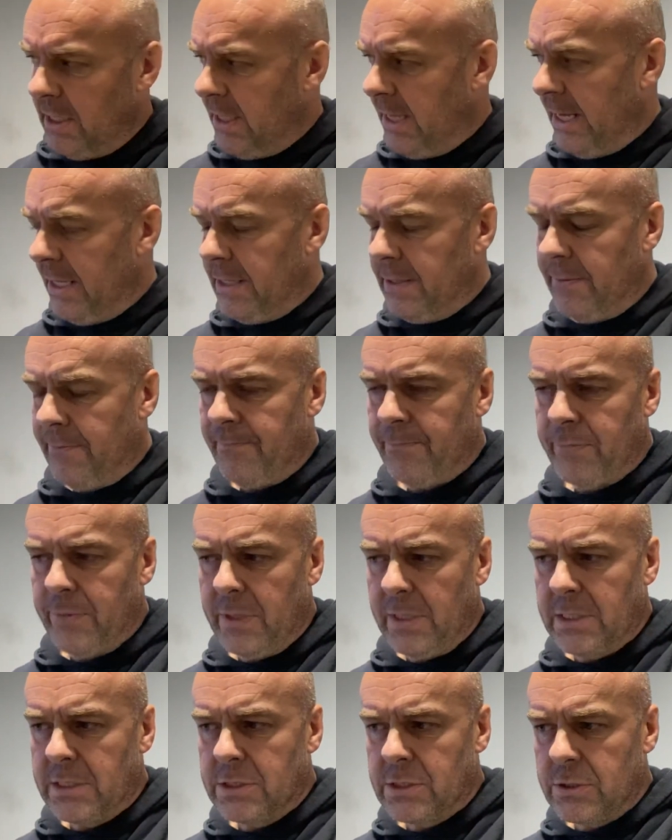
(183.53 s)
then
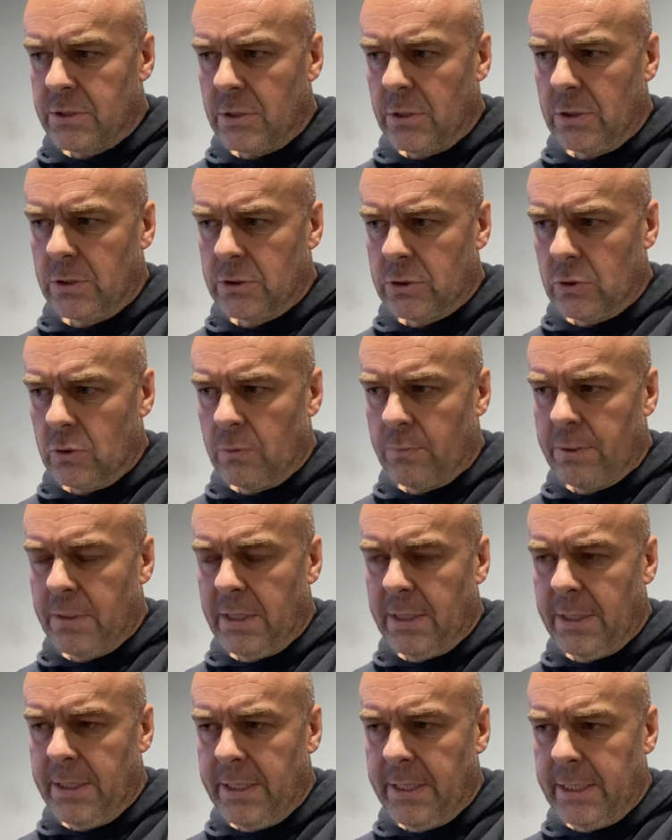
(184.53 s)
this throws
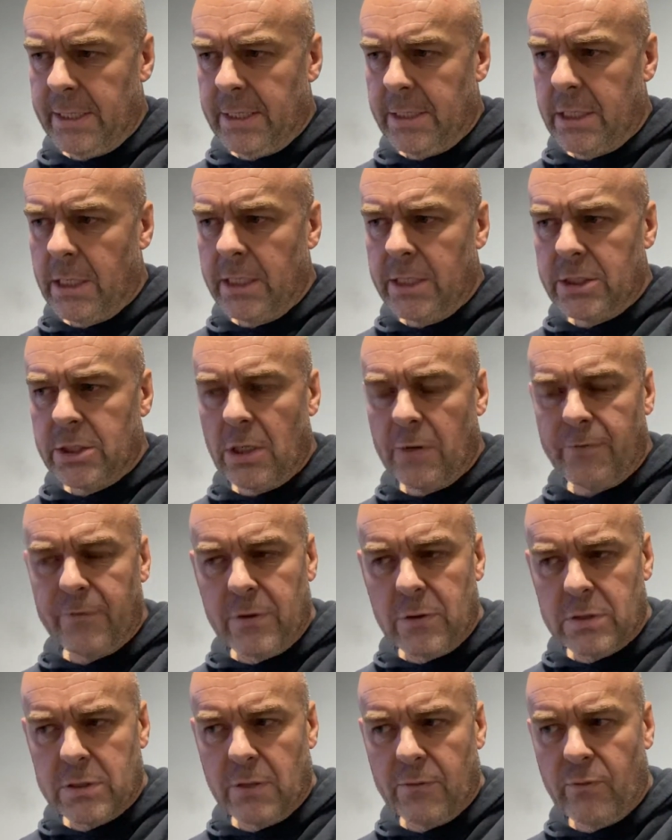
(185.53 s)
up the glitch on a
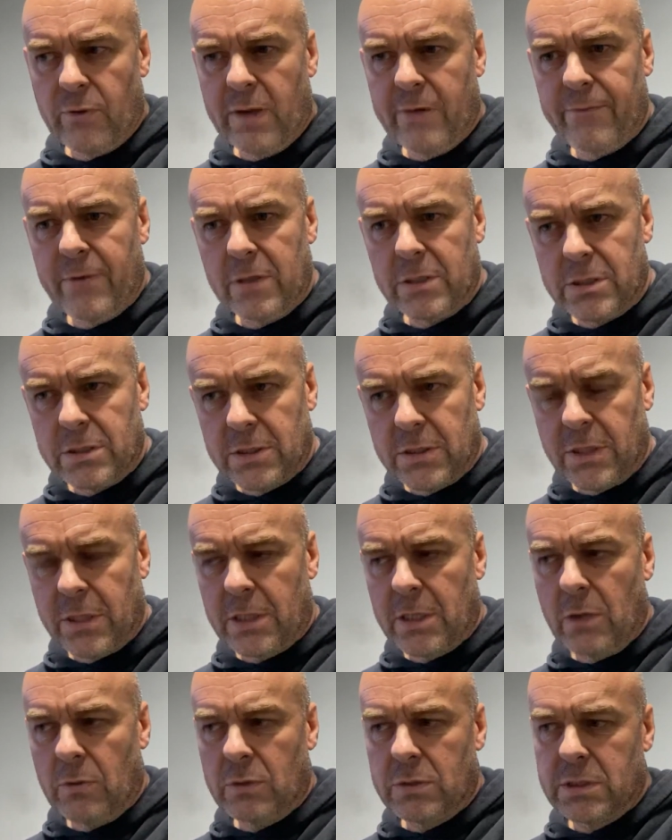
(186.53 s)
few software versions of the
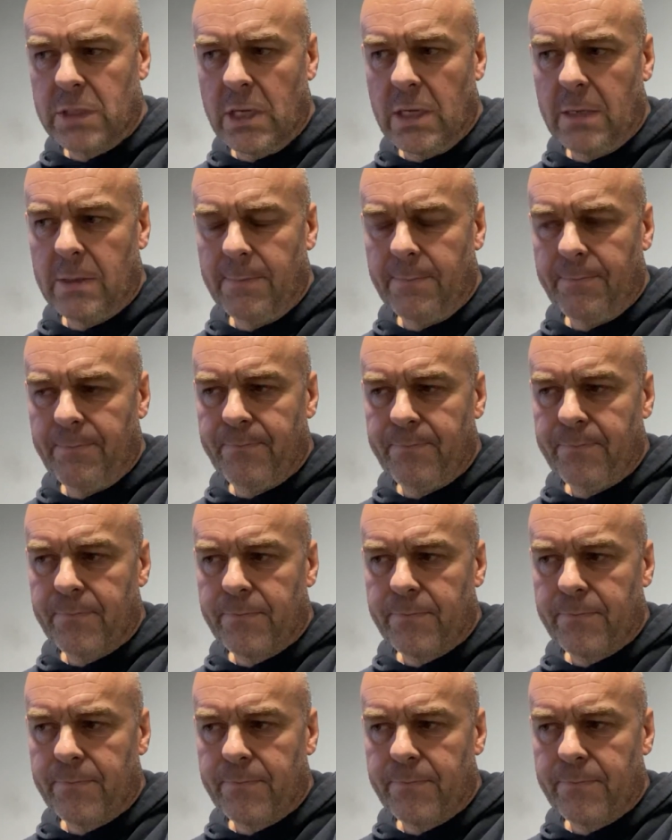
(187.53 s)
cold start.